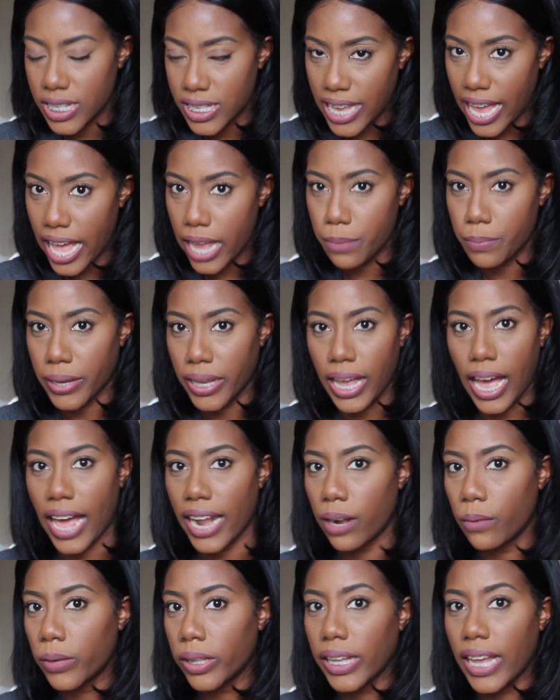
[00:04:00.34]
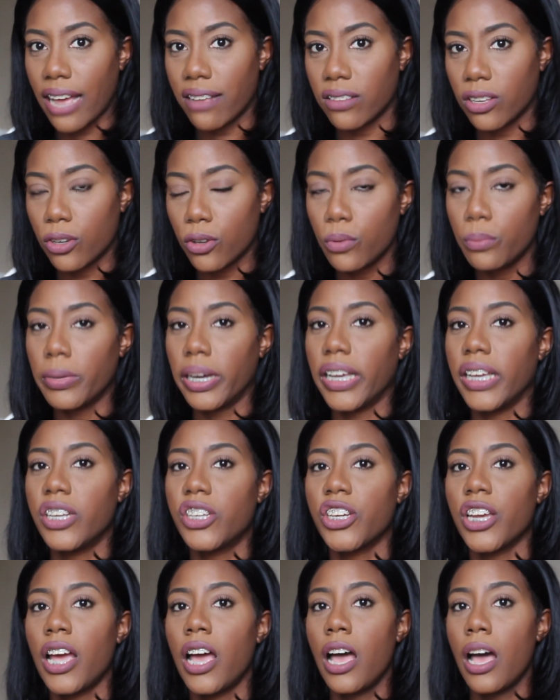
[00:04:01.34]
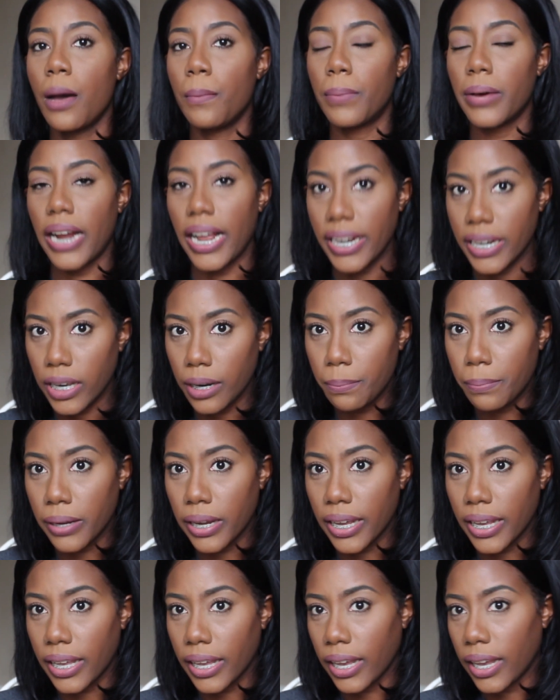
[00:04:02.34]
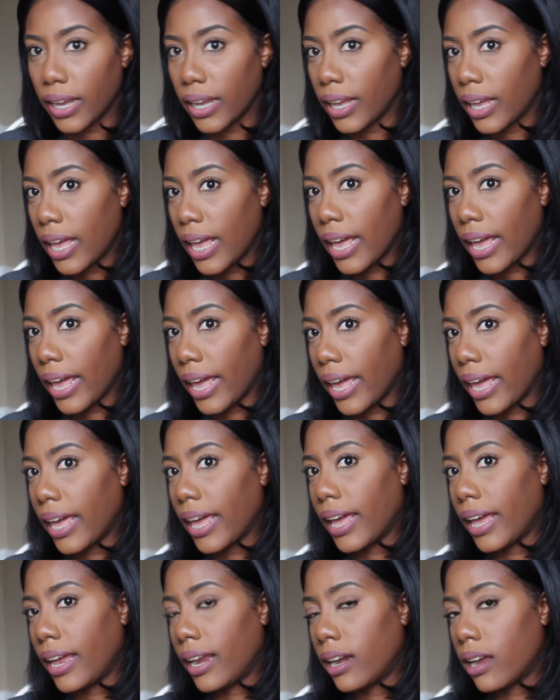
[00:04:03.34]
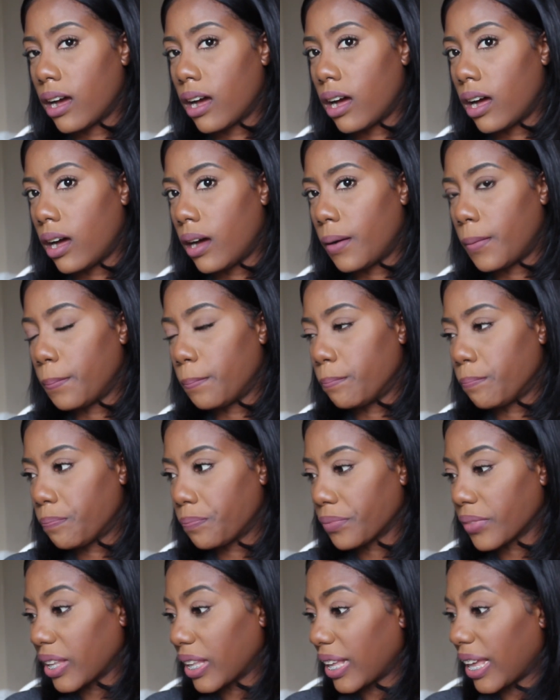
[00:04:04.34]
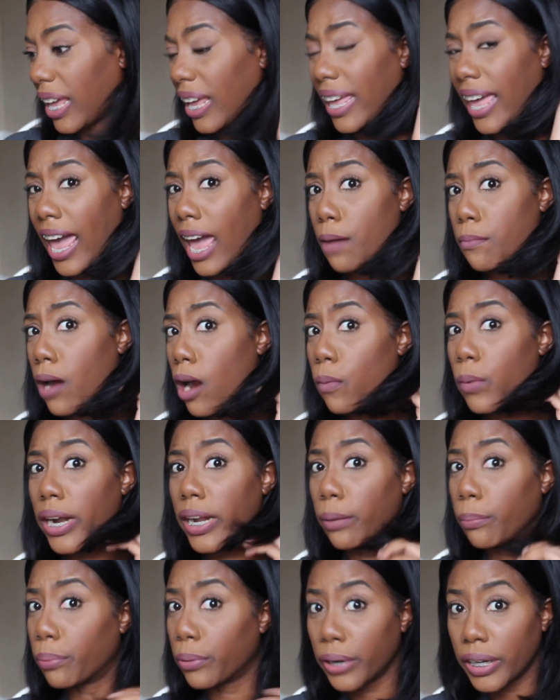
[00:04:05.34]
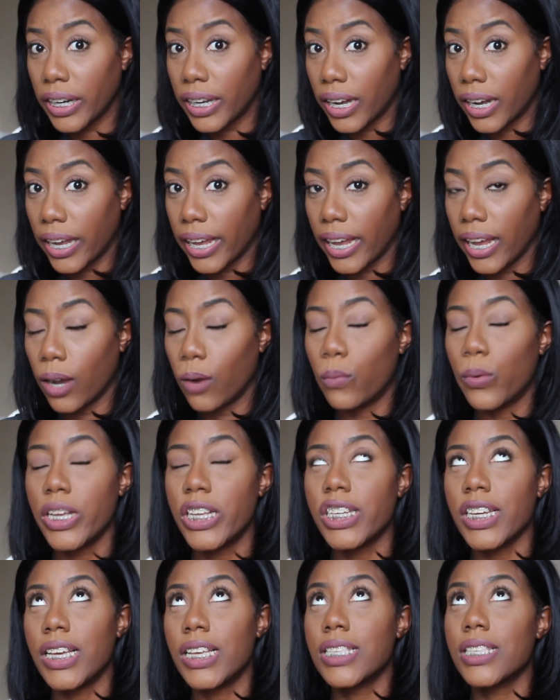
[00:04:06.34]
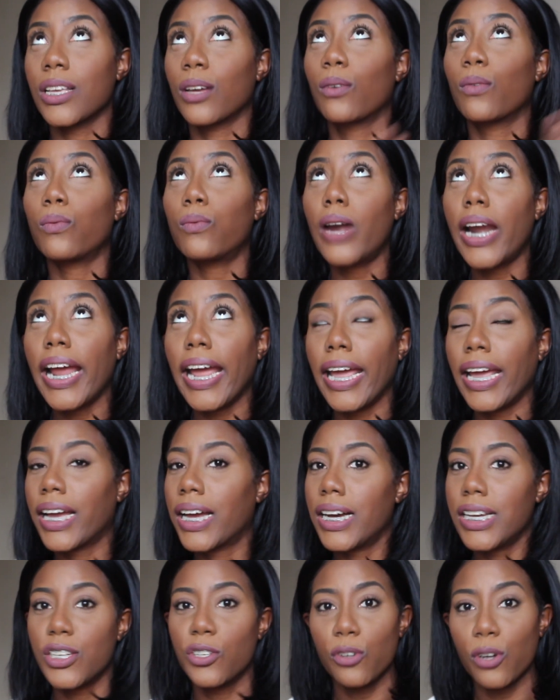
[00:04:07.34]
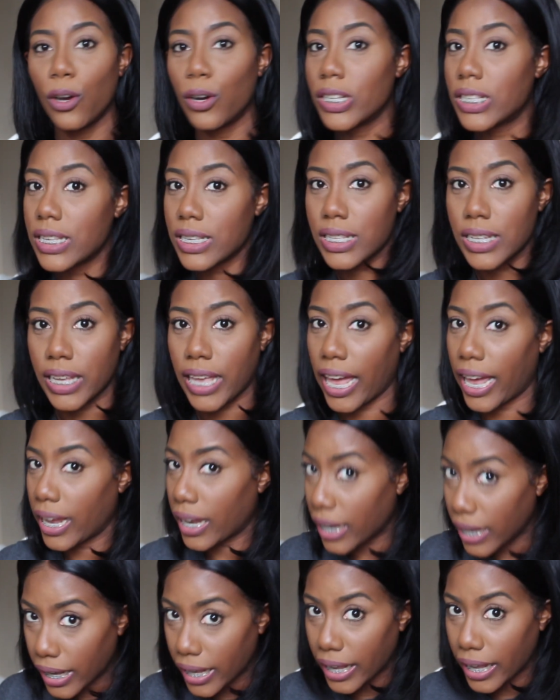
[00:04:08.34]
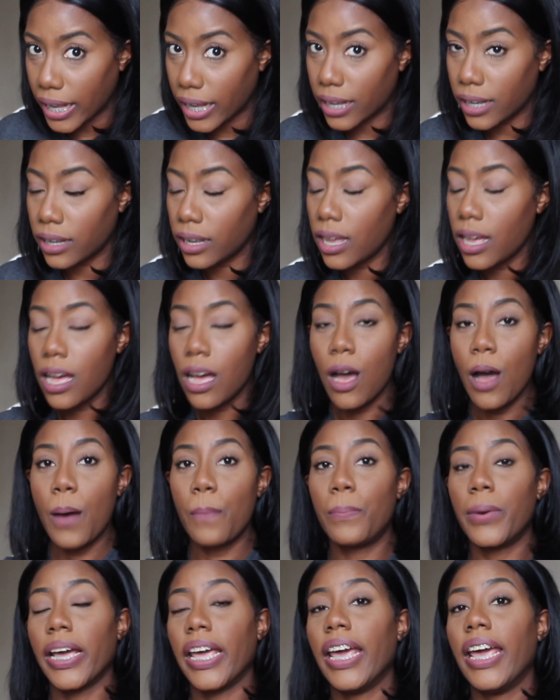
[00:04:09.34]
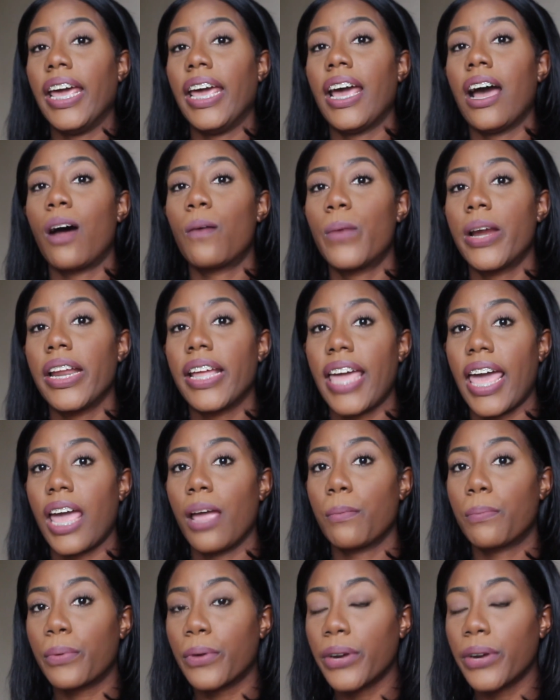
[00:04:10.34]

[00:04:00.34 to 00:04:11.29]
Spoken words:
a tad bit. I didn't really have to do much, but I did pluck it. And it came already pre-cut, which is great because, you know, a sister can't cut her, but it already came